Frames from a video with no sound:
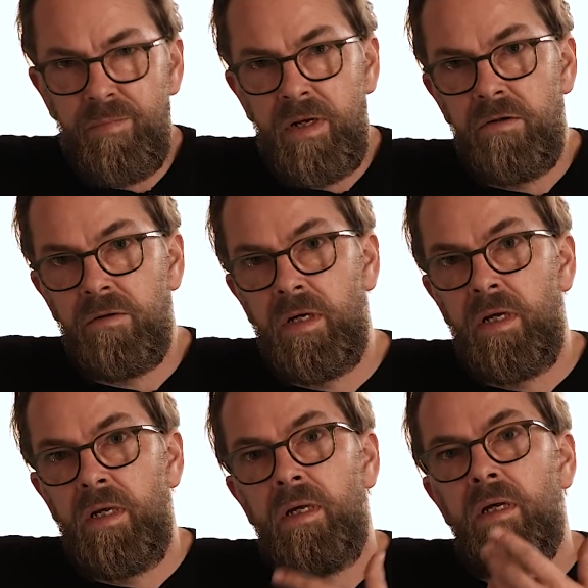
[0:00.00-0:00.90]
menu.
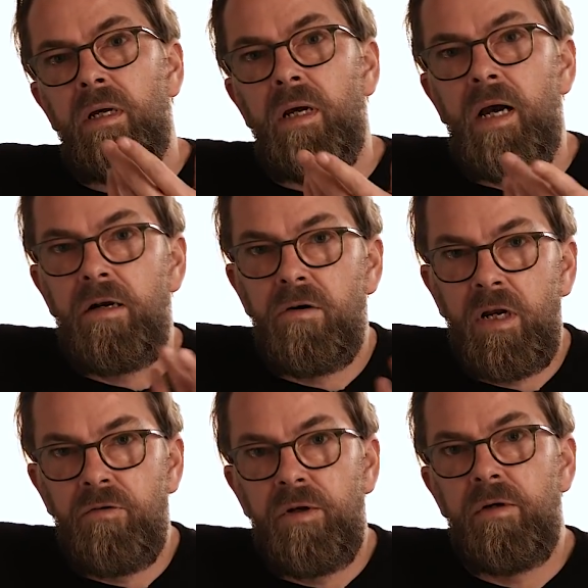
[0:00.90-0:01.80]
I don't
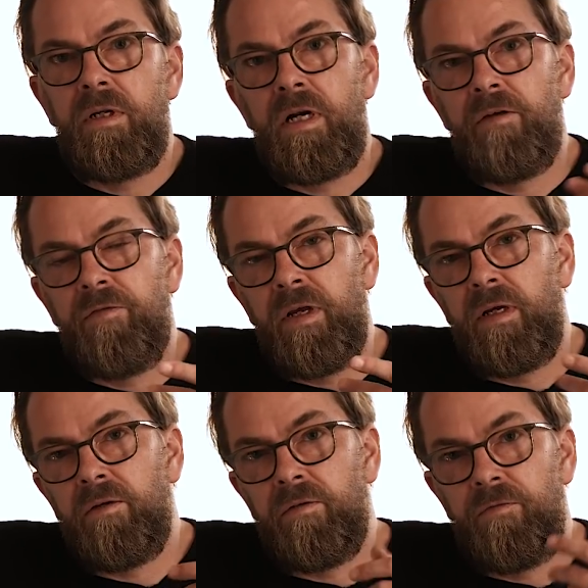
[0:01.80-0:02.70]
agree with that. I
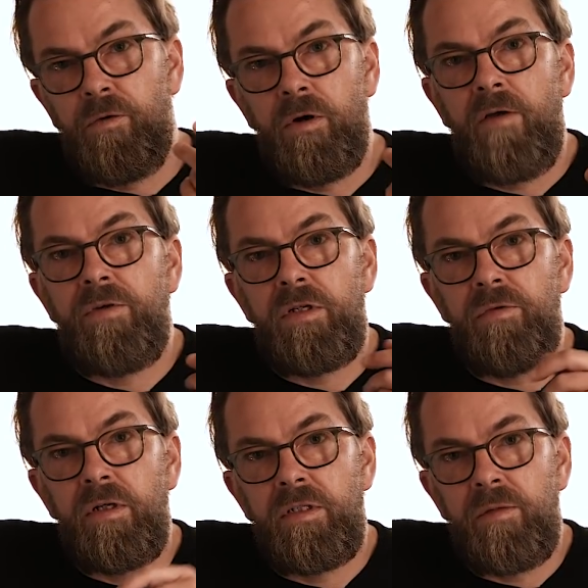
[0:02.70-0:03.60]
think photography is
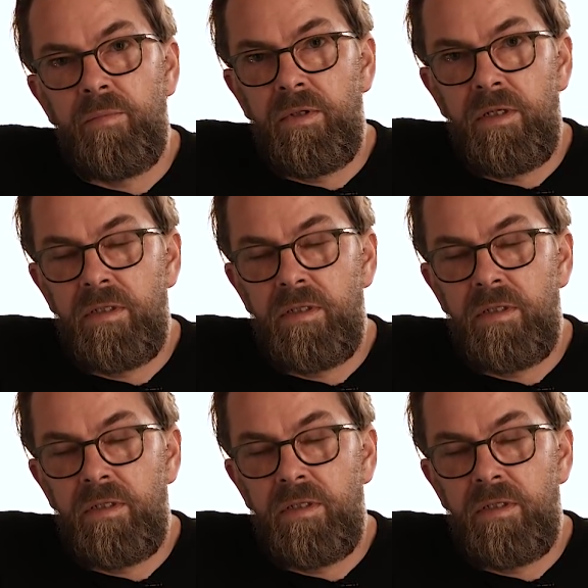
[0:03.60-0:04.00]
really simple.